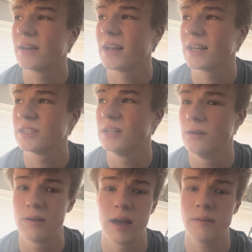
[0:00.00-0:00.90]
can actually
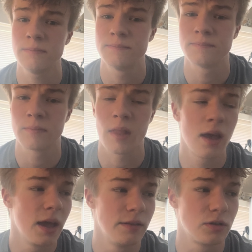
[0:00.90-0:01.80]
look at
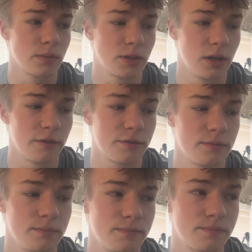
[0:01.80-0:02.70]
in terms of,
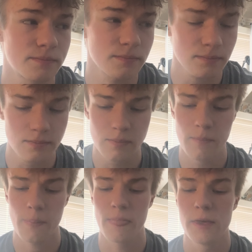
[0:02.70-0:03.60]

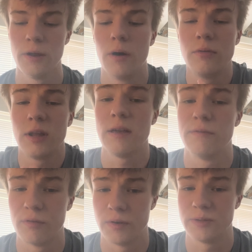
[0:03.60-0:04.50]
you know, the
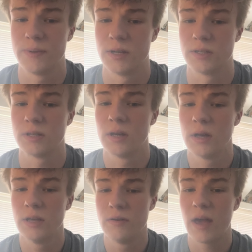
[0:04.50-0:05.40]
influence, because
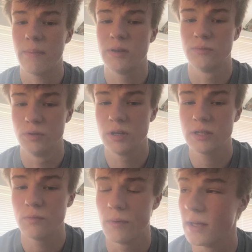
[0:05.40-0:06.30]
you can be
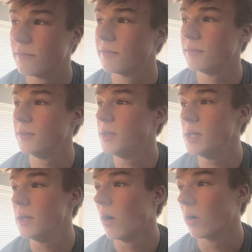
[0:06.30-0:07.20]
rooted with
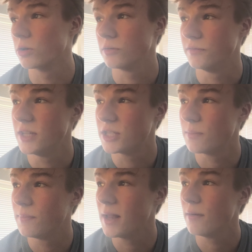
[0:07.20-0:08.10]
the arts of
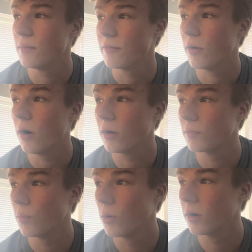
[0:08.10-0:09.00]
discipline, with hard
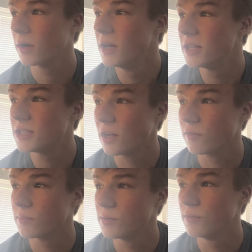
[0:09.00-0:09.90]
work,
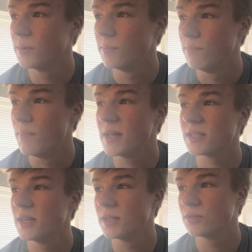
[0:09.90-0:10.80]
self-improvement,
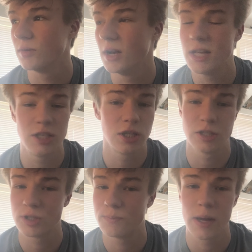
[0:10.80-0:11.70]
business, religion,
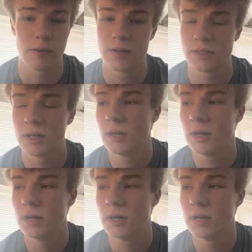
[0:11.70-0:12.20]
spirit.